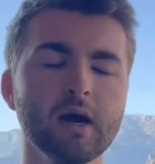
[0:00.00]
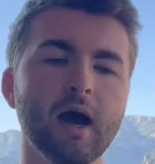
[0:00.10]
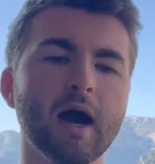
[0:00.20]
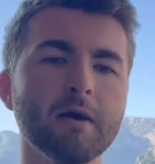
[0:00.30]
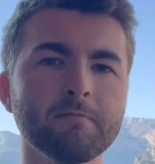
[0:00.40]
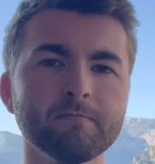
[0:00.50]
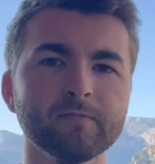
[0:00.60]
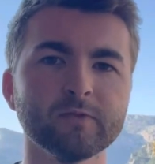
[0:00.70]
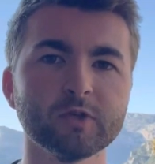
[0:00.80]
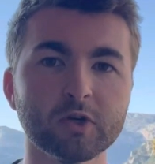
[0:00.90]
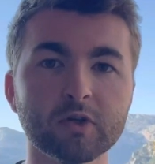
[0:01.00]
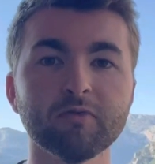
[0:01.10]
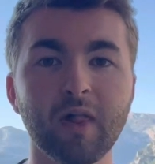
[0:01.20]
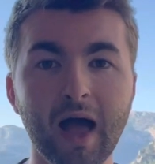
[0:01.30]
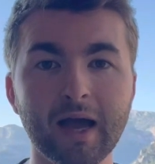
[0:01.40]
to the
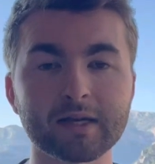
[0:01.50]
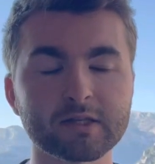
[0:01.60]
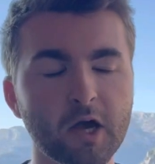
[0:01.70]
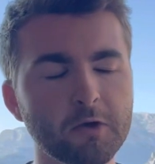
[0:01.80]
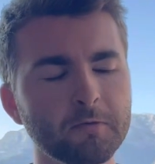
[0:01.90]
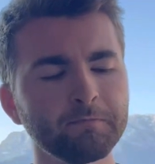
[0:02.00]
flag. So